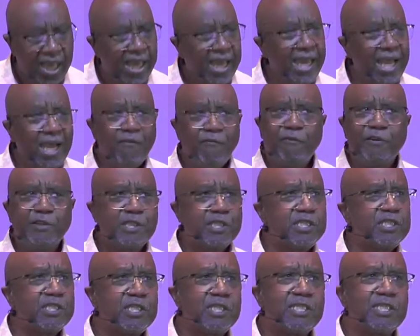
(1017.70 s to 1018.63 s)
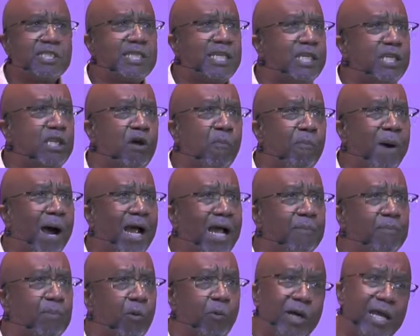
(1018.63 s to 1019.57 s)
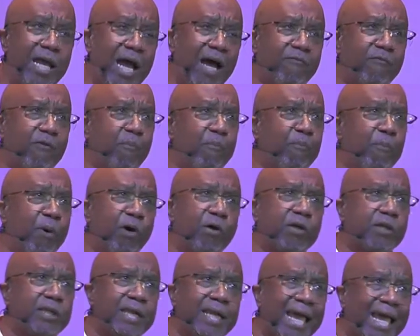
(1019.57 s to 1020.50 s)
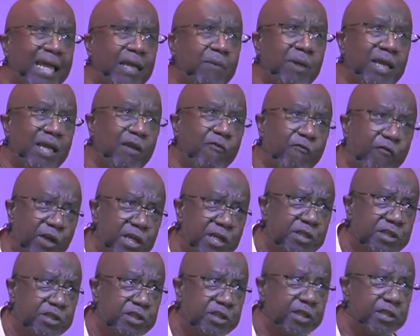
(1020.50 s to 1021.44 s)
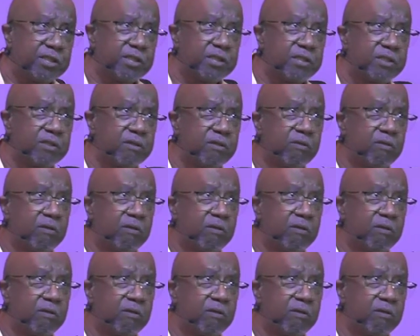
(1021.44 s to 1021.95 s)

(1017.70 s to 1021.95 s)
Ephesus is in the Bible. We have a book named Ephesians.